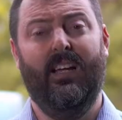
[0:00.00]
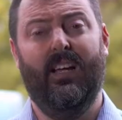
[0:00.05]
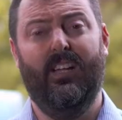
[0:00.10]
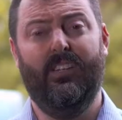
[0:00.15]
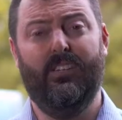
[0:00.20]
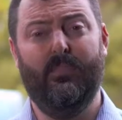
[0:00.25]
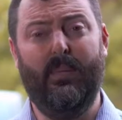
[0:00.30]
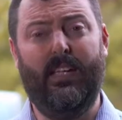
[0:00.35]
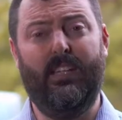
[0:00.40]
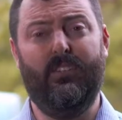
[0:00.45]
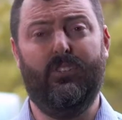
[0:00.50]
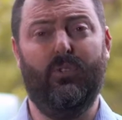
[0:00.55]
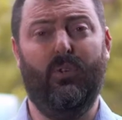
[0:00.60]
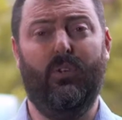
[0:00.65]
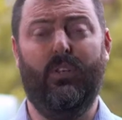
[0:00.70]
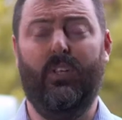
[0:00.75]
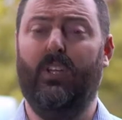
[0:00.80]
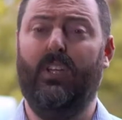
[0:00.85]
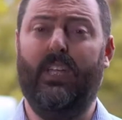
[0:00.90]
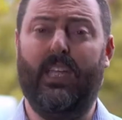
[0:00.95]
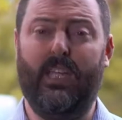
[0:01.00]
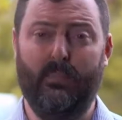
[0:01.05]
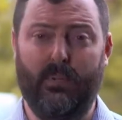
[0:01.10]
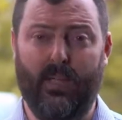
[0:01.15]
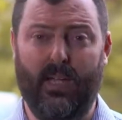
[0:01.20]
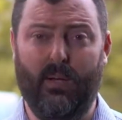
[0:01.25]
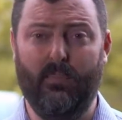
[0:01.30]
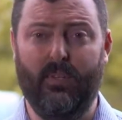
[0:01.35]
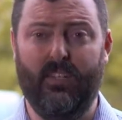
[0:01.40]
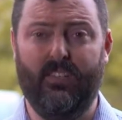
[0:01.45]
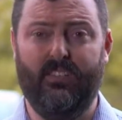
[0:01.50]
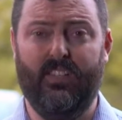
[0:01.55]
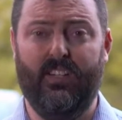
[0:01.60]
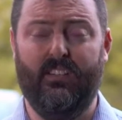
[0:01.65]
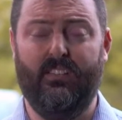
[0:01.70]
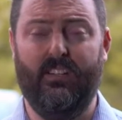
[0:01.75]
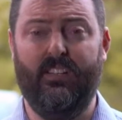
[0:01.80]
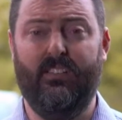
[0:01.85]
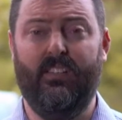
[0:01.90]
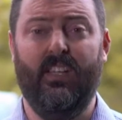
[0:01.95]
And to make sure that you're keeping up with the
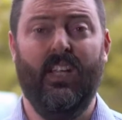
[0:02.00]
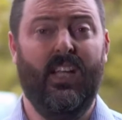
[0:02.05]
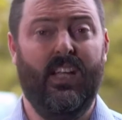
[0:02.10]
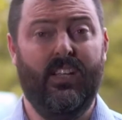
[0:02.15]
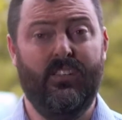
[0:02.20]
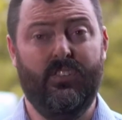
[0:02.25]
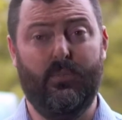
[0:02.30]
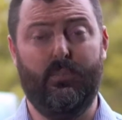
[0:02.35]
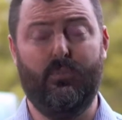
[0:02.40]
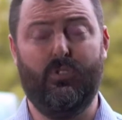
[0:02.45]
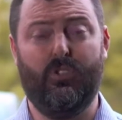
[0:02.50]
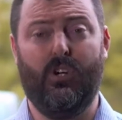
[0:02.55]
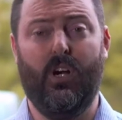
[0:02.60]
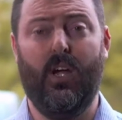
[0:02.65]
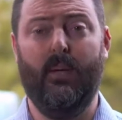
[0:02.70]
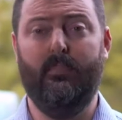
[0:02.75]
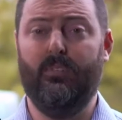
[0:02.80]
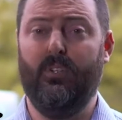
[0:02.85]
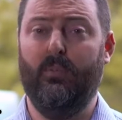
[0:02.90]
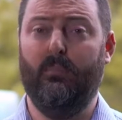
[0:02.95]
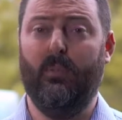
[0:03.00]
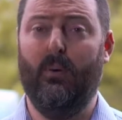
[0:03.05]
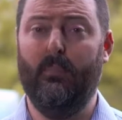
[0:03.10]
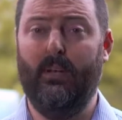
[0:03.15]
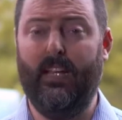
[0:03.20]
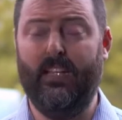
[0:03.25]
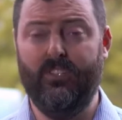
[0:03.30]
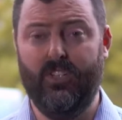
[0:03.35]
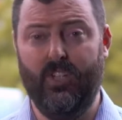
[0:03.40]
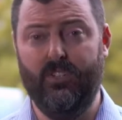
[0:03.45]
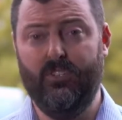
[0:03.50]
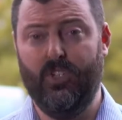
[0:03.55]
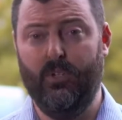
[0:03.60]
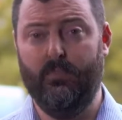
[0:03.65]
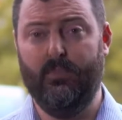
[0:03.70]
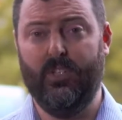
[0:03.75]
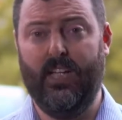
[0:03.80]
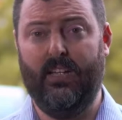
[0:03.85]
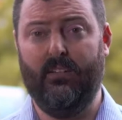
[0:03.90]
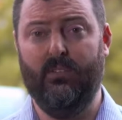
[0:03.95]
series, subscribe to Marmalade's
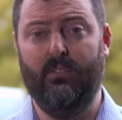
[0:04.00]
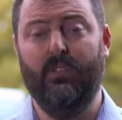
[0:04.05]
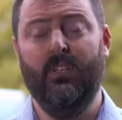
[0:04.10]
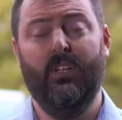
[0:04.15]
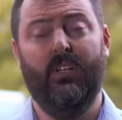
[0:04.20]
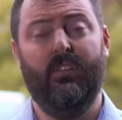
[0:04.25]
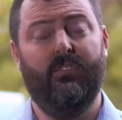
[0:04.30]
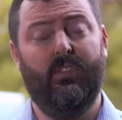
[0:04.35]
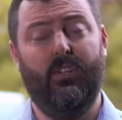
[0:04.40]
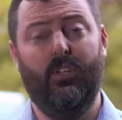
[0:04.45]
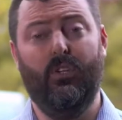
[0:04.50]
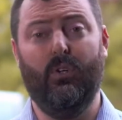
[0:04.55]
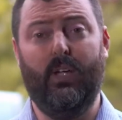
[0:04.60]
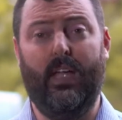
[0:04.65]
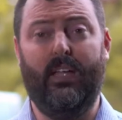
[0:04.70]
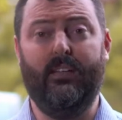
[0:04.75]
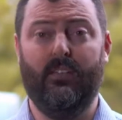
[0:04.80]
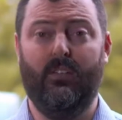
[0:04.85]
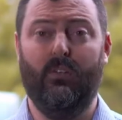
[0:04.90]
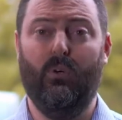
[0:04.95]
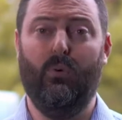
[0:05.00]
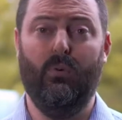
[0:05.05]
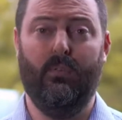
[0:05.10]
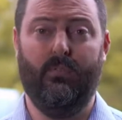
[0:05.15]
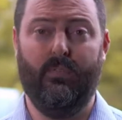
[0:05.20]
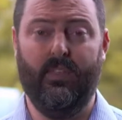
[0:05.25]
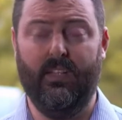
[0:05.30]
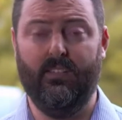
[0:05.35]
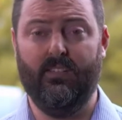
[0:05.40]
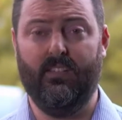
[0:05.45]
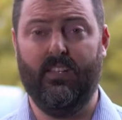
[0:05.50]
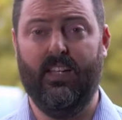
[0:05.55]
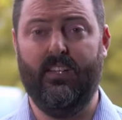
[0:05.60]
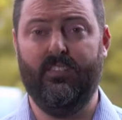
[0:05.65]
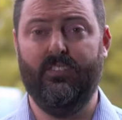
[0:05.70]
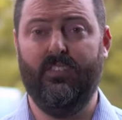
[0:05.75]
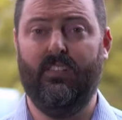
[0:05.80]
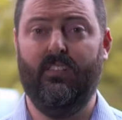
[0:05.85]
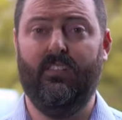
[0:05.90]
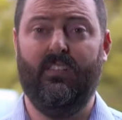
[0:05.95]
YouTube channel so that you'll get all of the
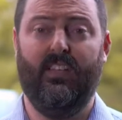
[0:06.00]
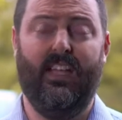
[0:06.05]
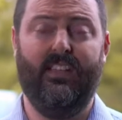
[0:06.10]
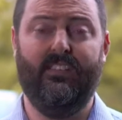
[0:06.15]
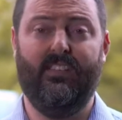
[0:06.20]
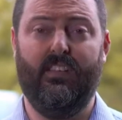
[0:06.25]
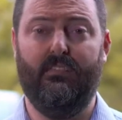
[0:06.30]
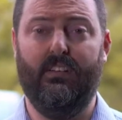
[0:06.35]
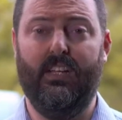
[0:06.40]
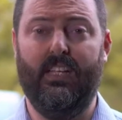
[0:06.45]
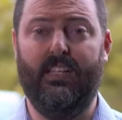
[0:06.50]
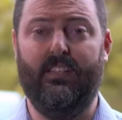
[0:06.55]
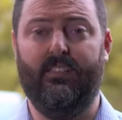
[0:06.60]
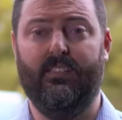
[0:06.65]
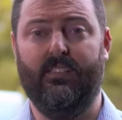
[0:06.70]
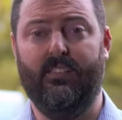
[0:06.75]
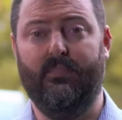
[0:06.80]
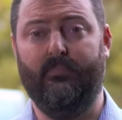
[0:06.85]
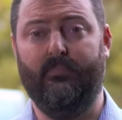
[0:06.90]
installations as they're released.